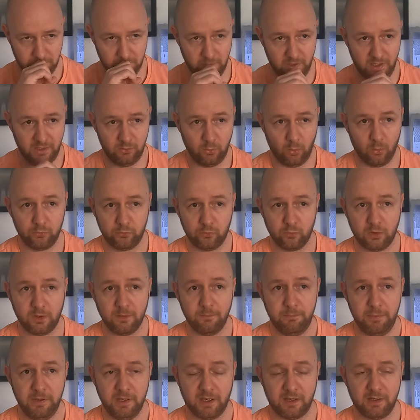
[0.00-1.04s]
and also
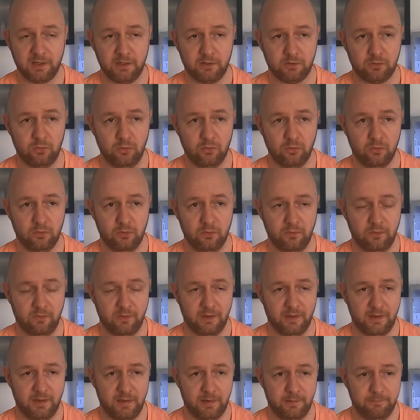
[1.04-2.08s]
comparing it to
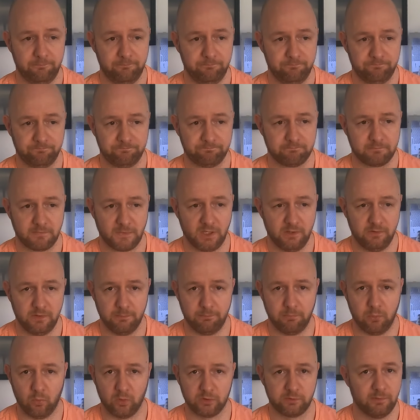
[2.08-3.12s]
the
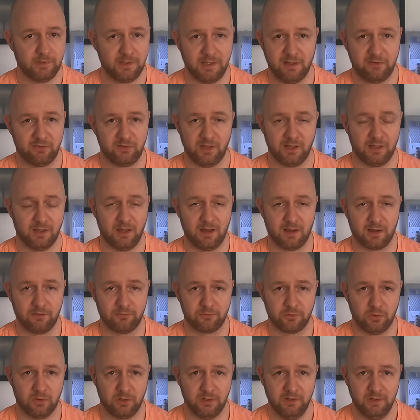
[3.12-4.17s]
Boardman SLR
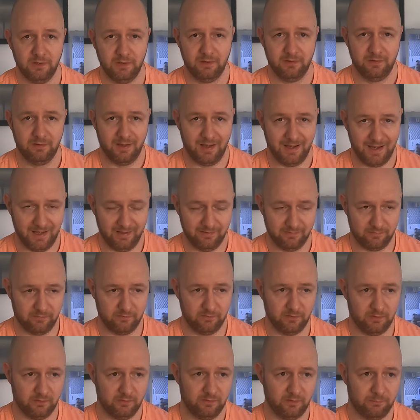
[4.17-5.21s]
I've got, and
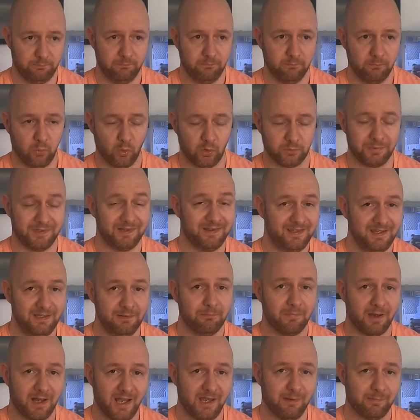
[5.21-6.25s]
the Boardman
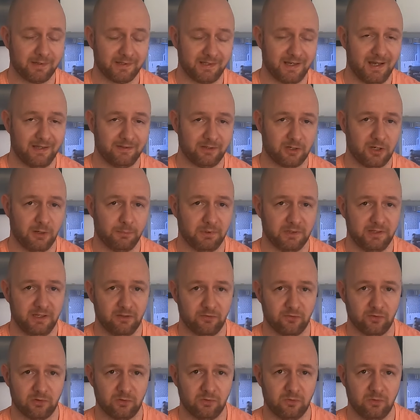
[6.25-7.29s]
Team Hybrid I had a couple of
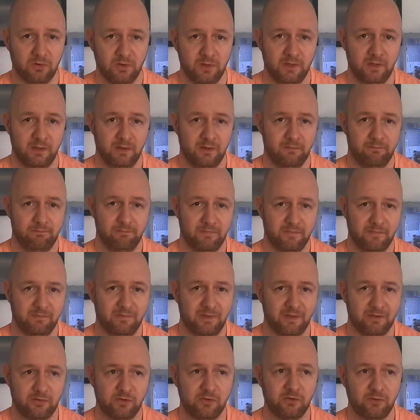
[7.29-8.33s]
years ago.
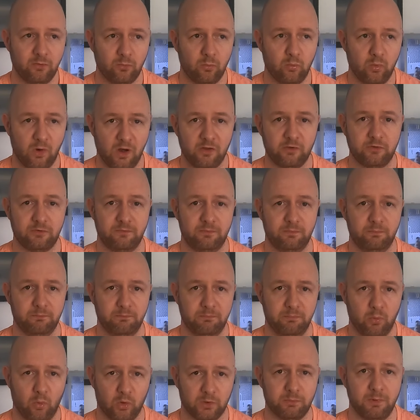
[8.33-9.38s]
This is the worst
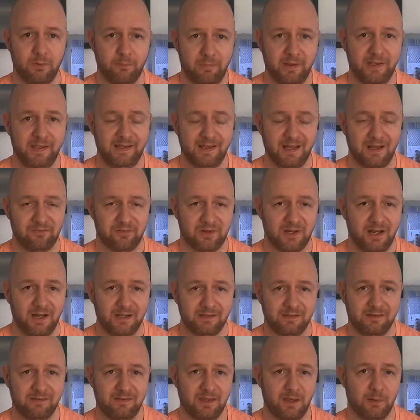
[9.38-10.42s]
Boardman bike I've
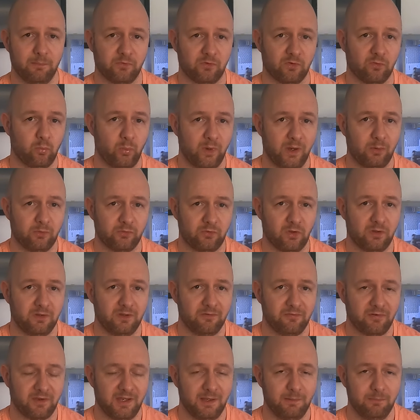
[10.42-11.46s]
had in terms of welds on the
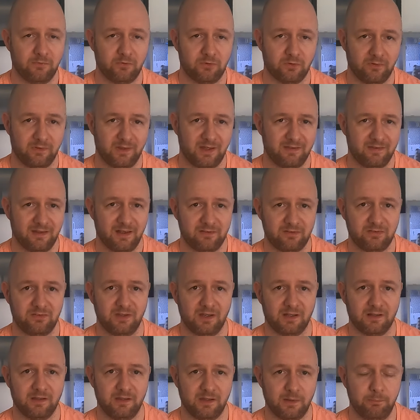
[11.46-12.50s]
frame, so that's
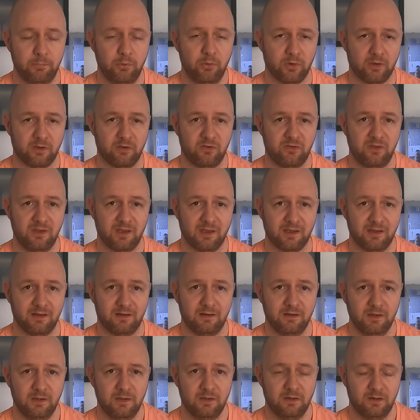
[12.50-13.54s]
certainly the poorest
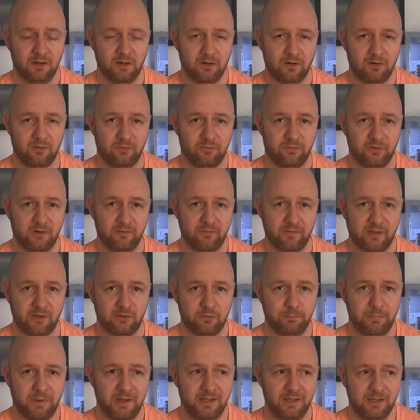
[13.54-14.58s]
area of
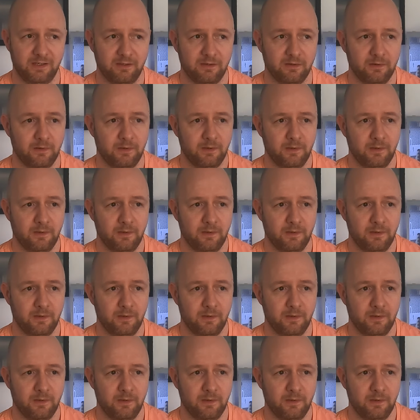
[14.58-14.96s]
this bike.